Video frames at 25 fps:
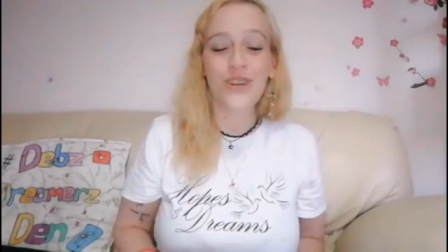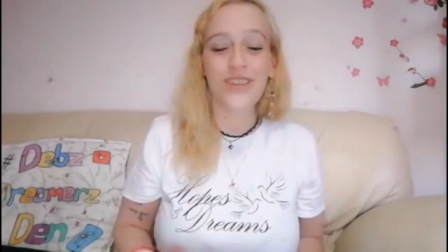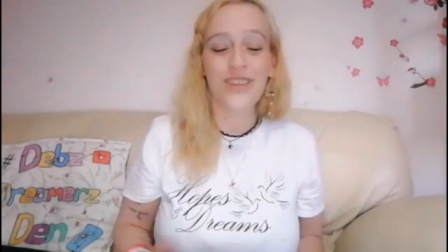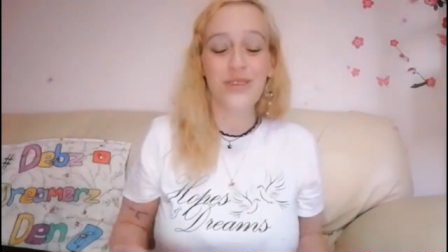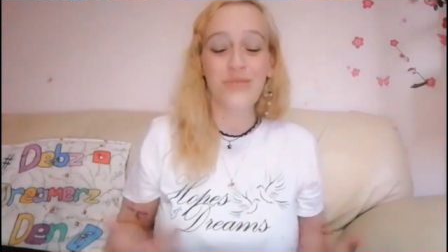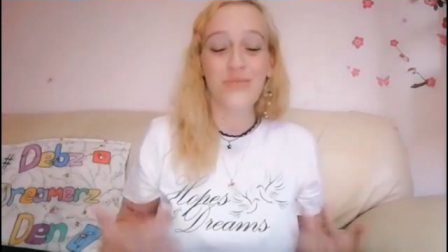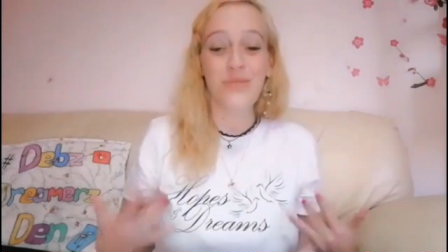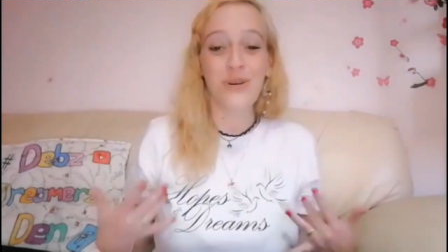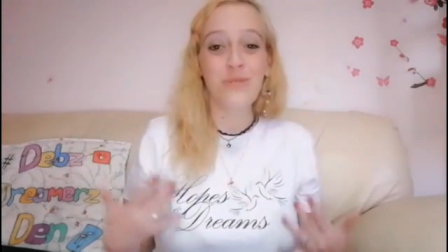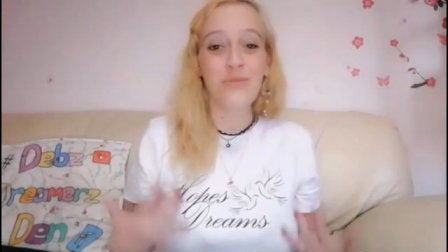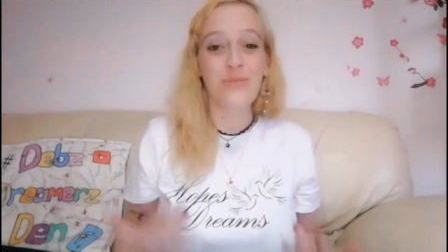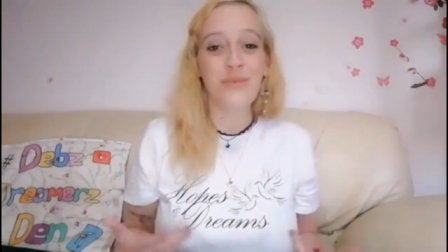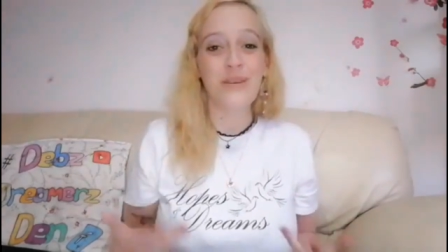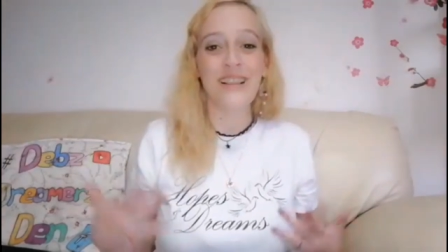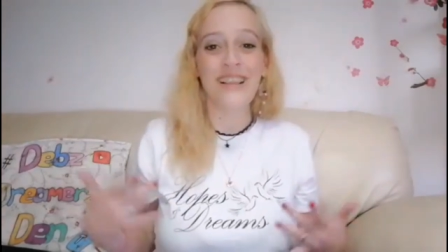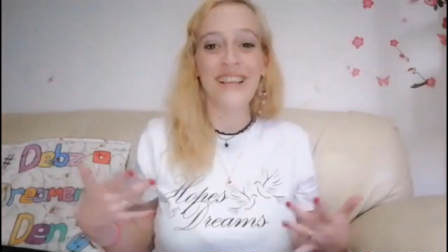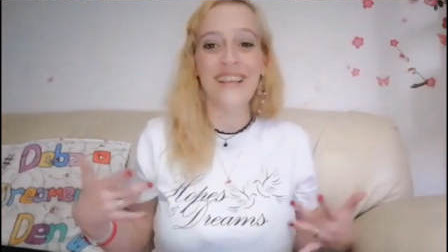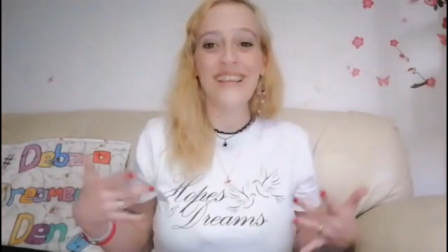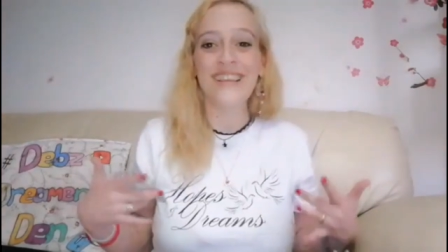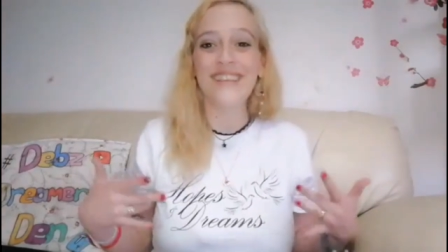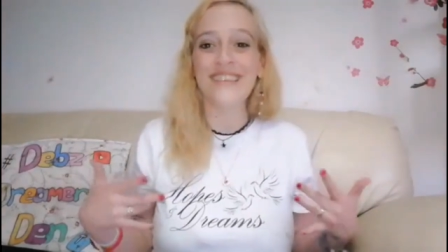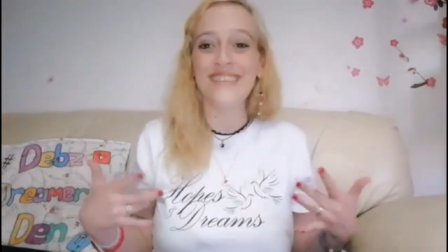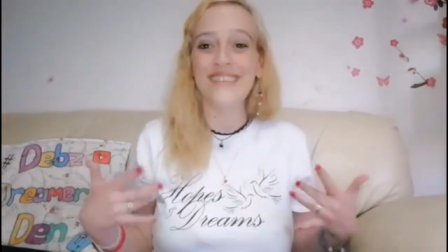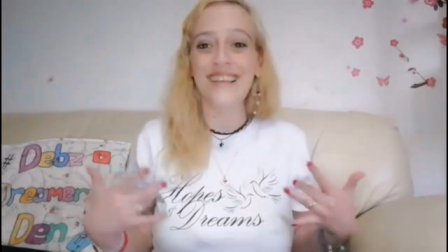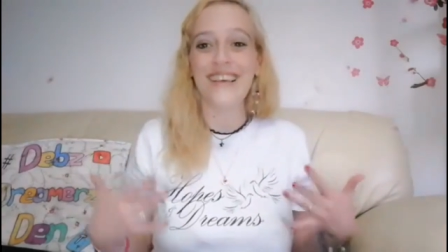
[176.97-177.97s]
there will be
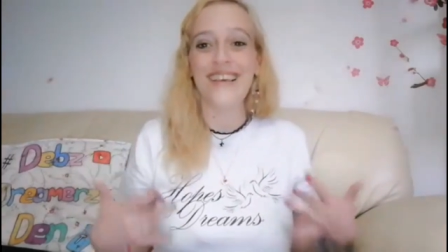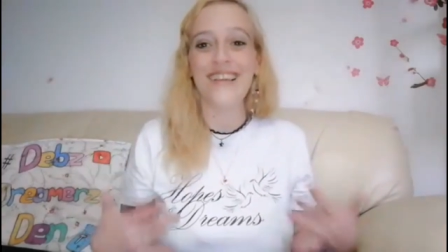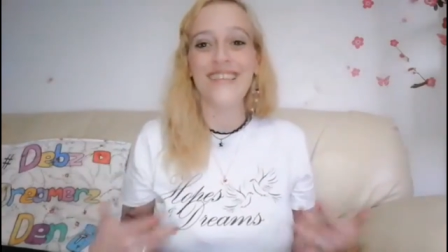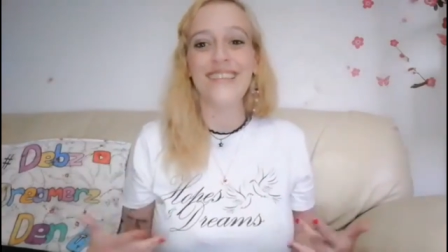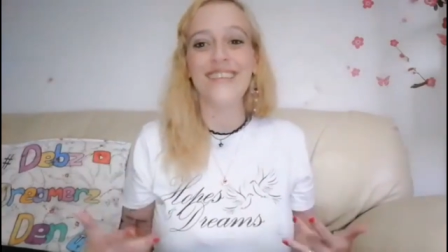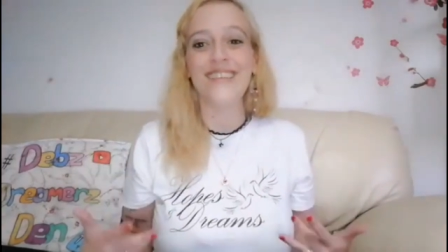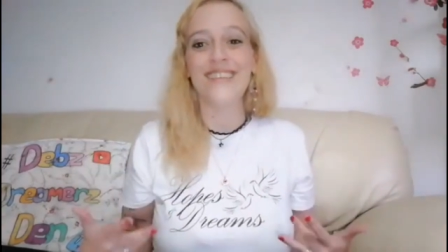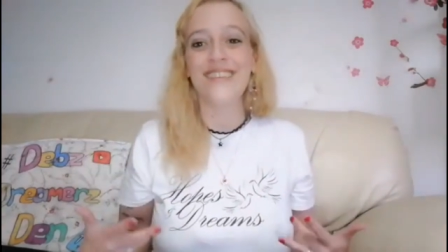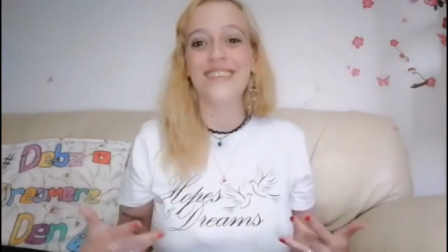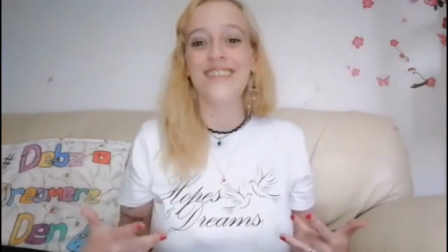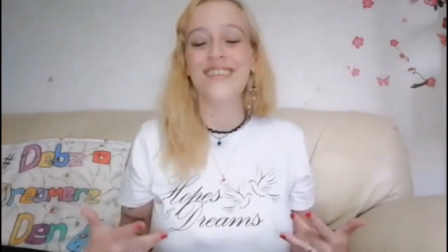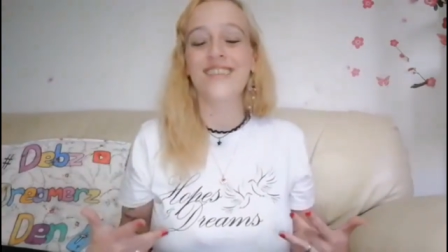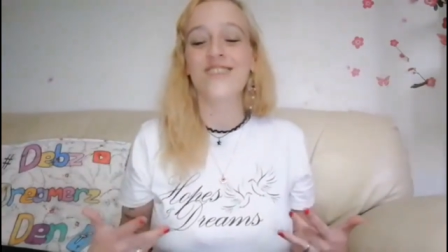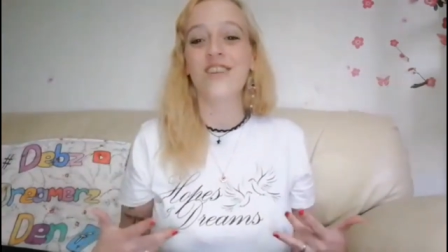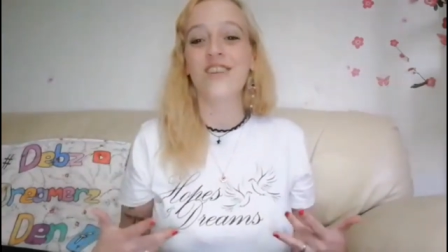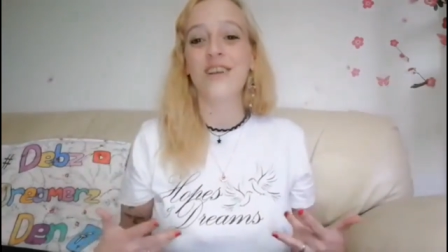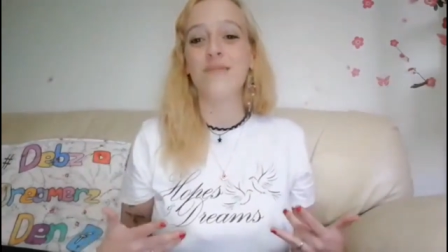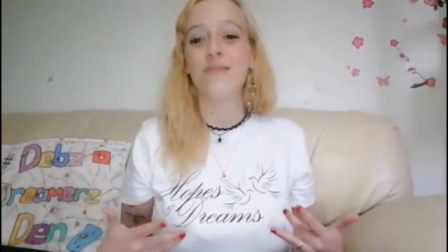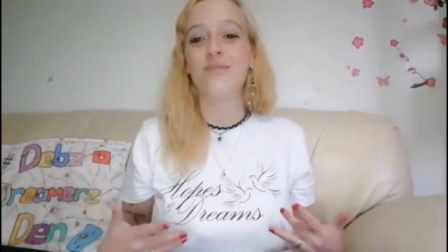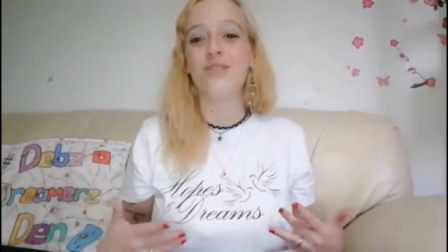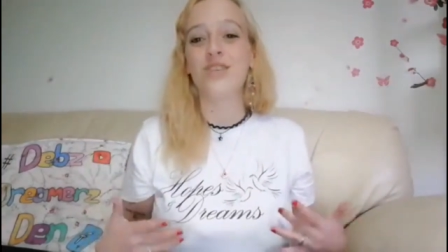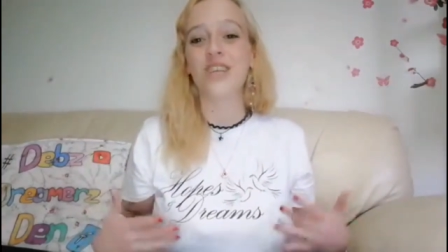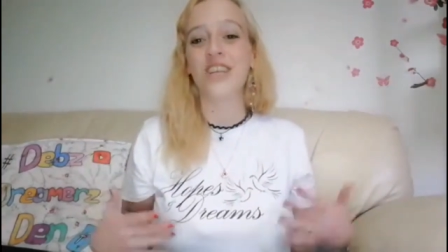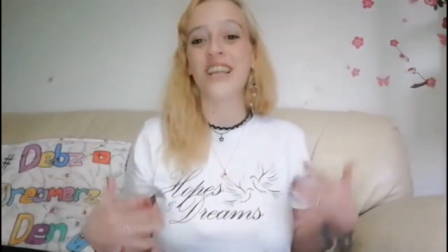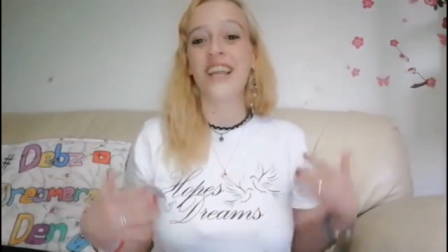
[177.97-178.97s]
links in the
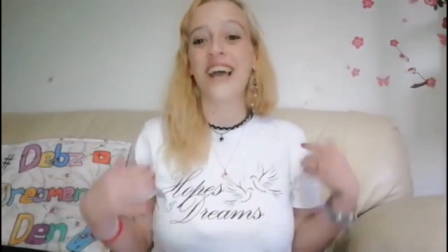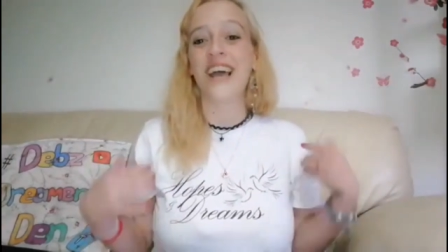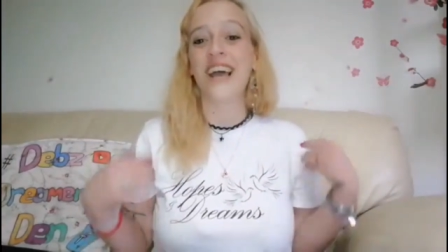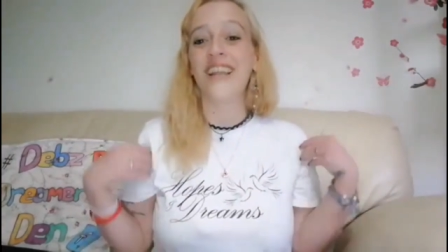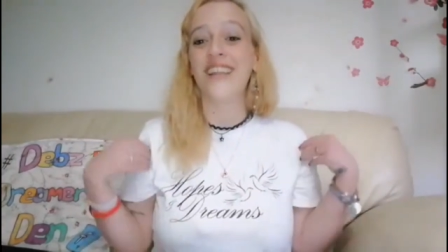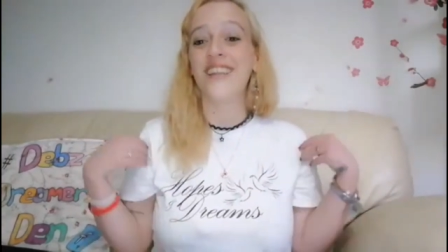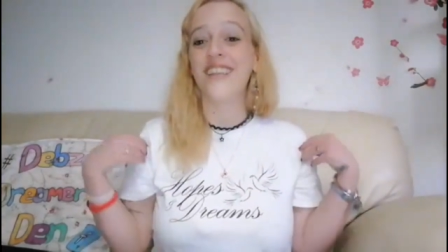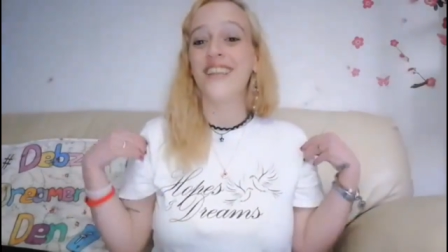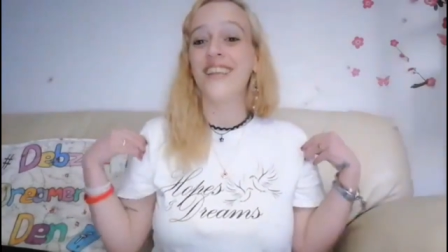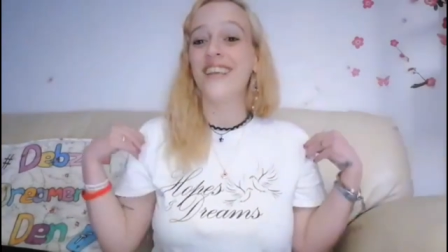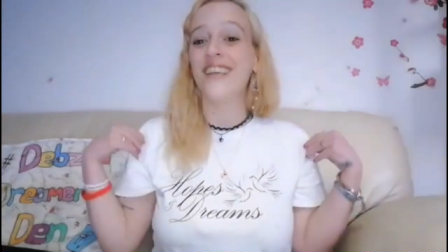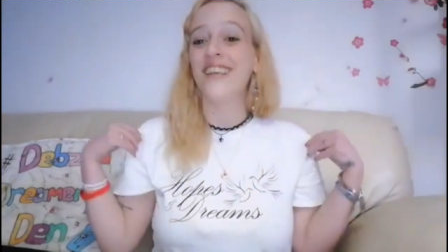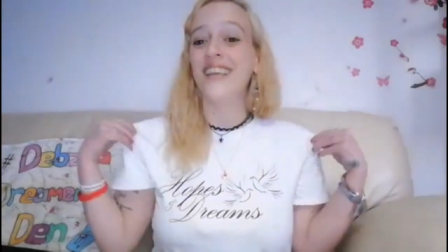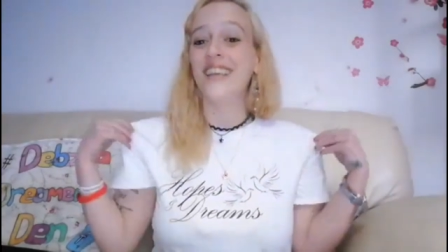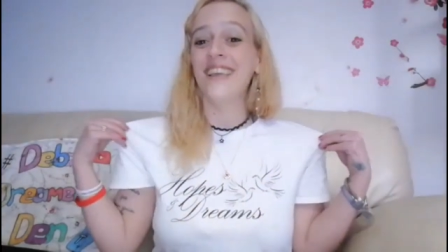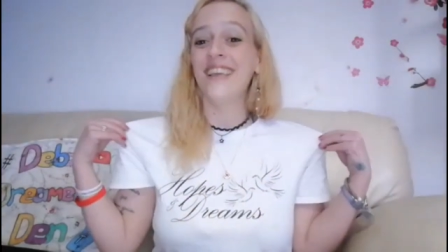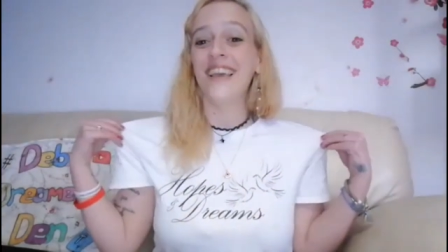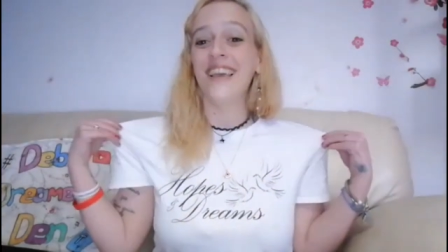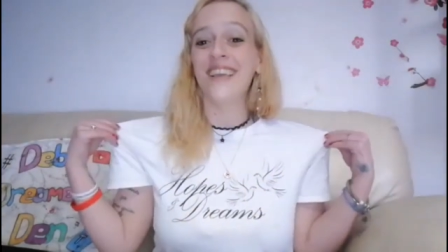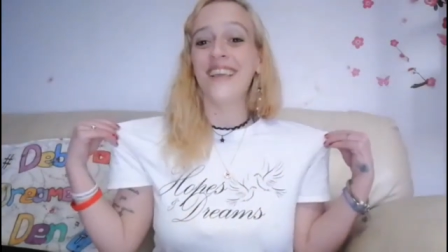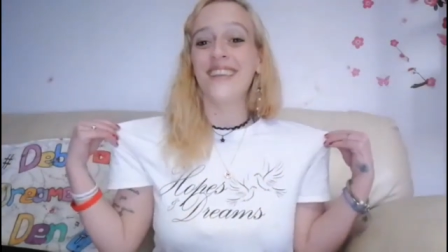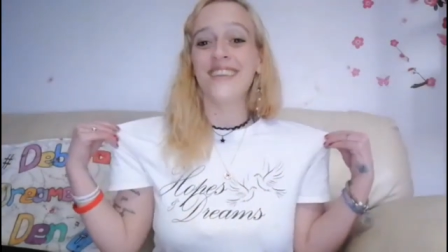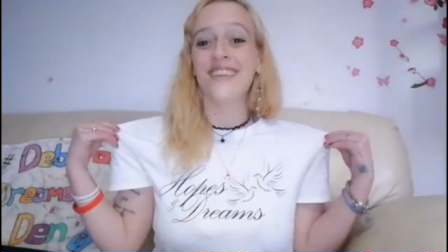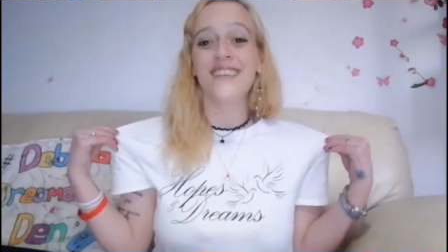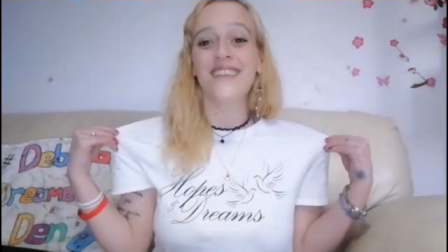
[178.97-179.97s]
description and you can
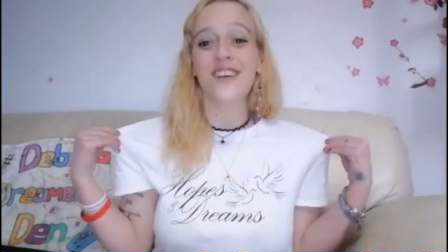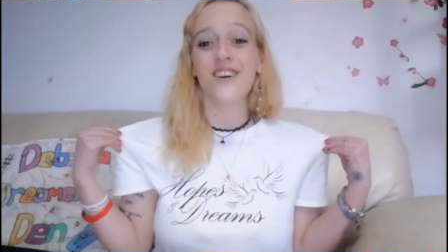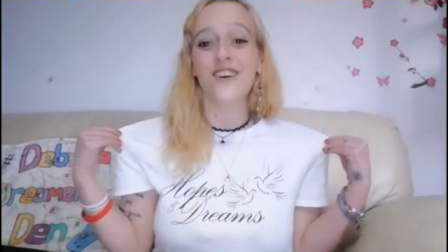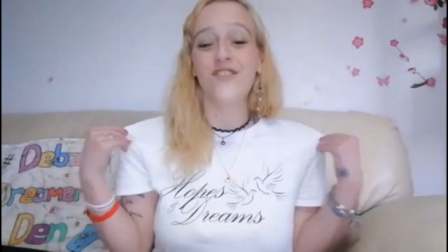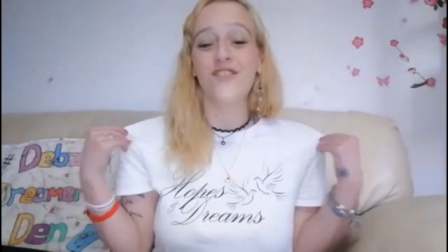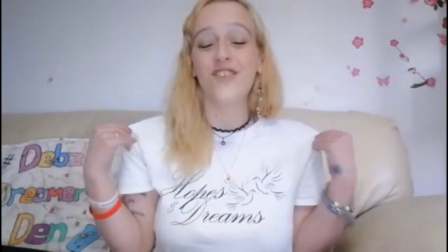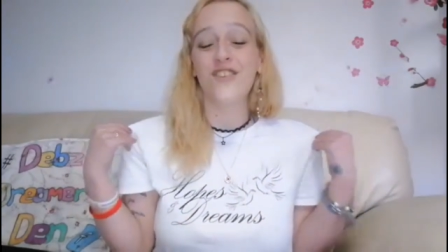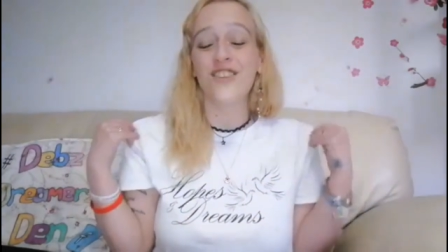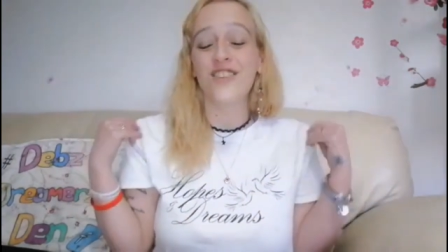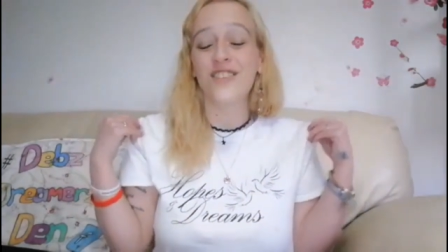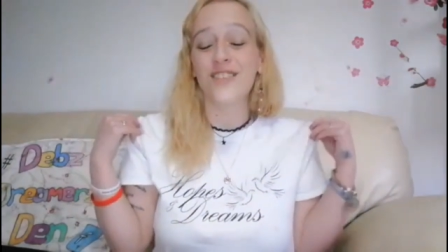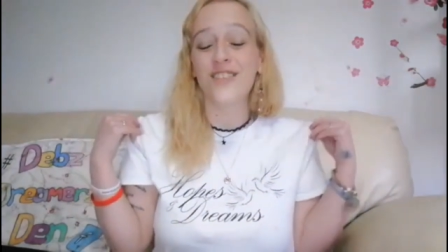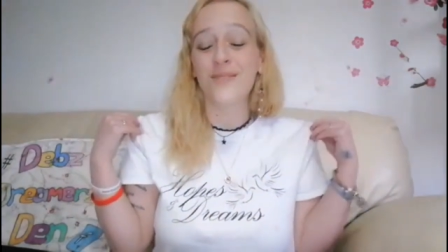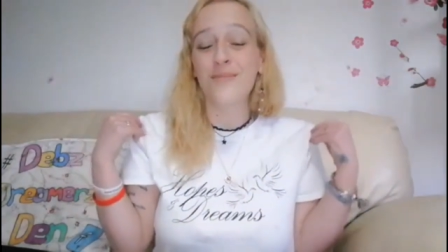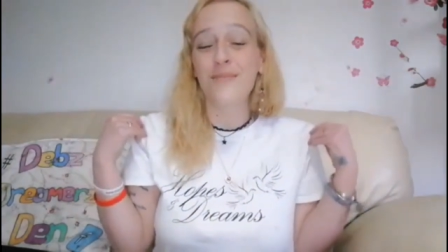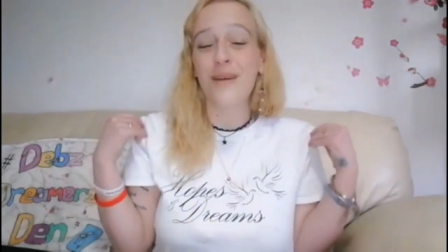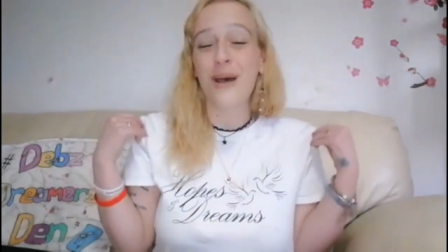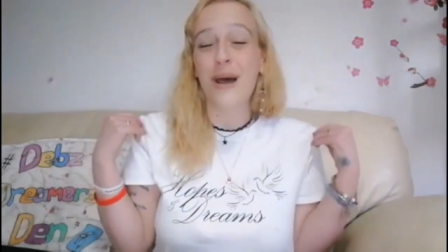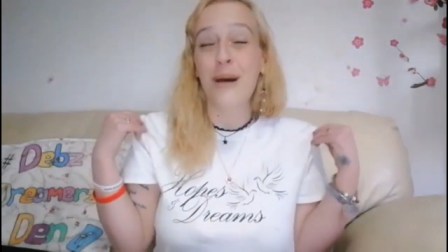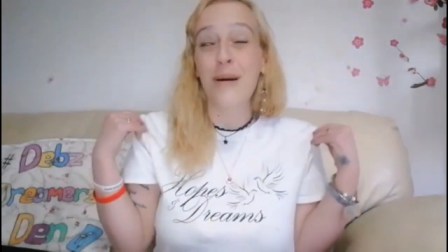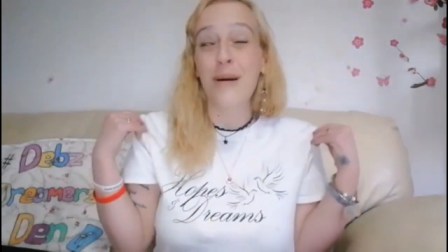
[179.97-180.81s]
get yourself some